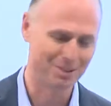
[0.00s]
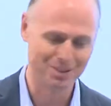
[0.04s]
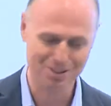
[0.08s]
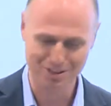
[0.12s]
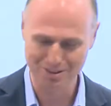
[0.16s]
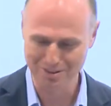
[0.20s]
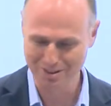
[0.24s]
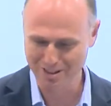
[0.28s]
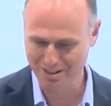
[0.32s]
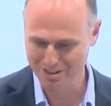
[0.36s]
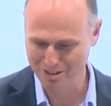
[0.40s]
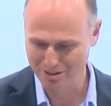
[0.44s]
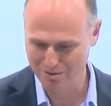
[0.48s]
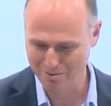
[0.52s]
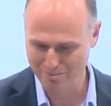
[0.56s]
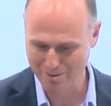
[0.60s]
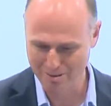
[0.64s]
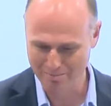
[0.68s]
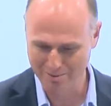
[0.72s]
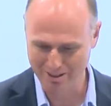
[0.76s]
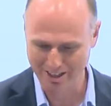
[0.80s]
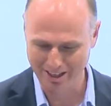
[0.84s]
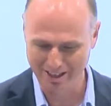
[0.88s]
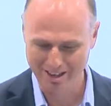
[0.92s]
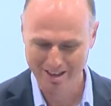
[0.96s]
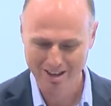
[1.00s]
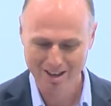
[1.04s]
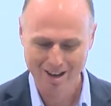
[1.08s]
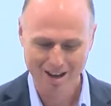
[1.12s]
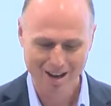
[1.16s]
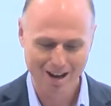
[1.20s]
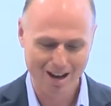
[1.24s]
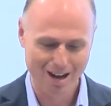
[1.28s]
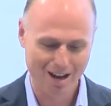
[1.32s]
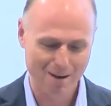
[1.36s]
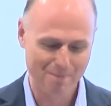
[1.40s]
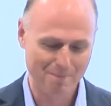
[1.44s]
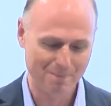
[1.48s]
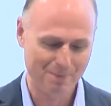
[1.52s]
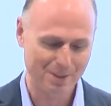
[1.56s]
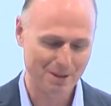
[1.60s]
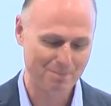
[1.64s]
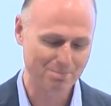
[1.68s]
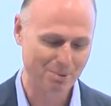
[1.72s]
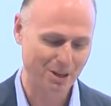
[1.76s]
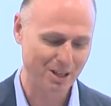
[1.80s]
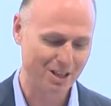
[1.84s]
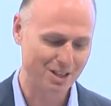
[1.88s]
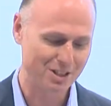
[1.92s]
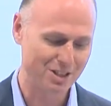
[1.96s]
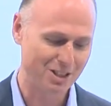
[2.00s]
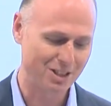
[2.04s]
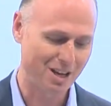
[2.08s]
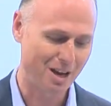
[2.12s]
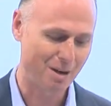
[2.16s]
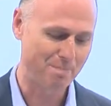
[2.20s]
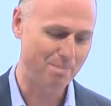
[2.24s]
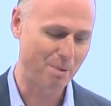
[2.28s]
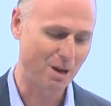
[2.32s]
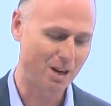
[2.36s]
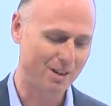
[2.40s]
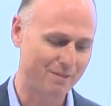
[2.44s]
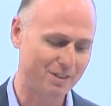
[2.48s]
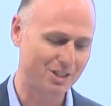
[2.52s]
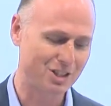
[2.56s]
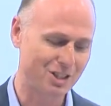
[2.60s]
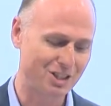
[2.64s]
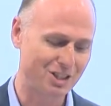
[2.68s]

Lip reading: are too young to remember that. But as part of